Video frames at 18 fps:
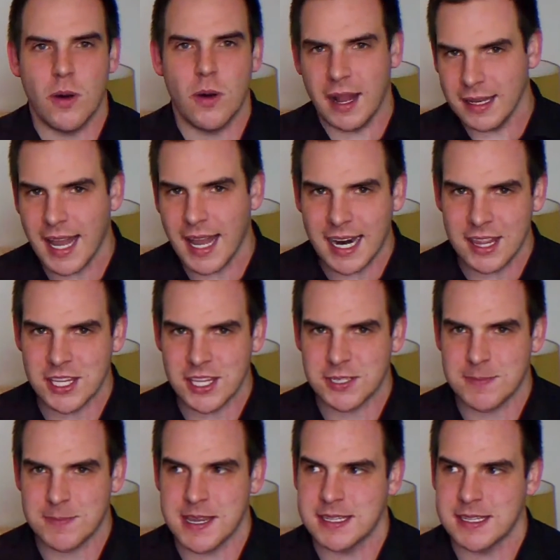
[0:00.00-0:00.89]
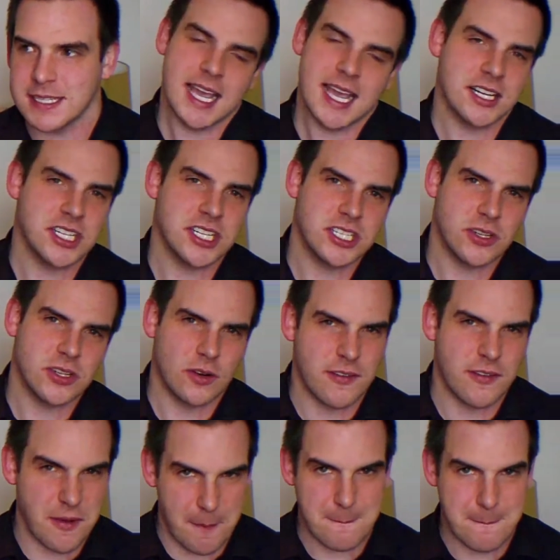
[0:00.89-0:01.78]
a lot of this piece is actually sort
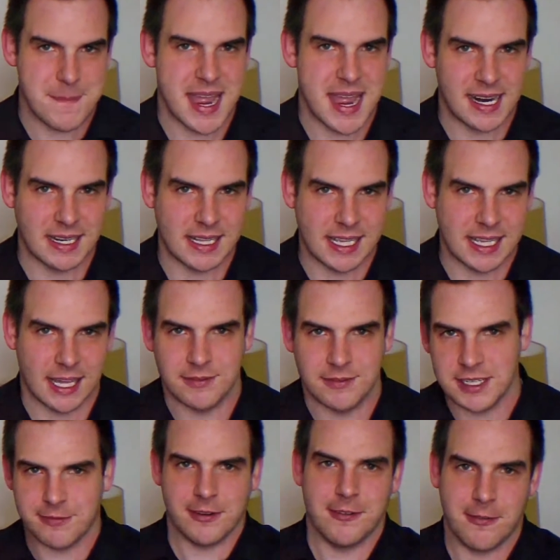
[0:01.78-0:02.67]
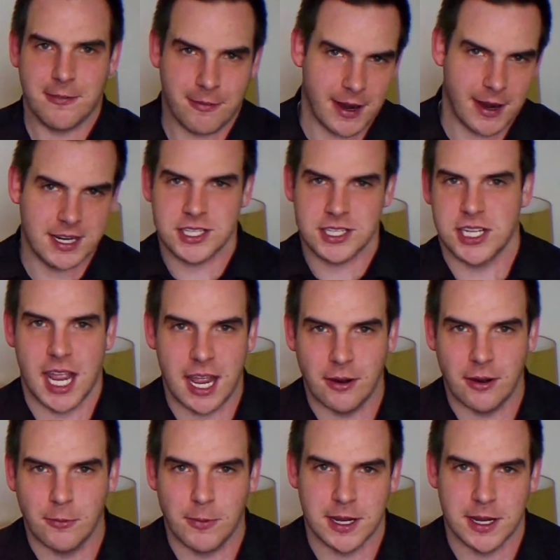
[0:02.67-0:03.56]
of a medley of different French
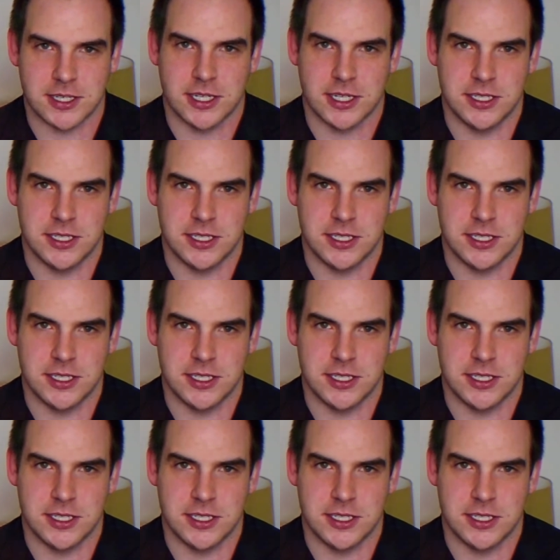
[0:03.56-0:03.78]
and Russian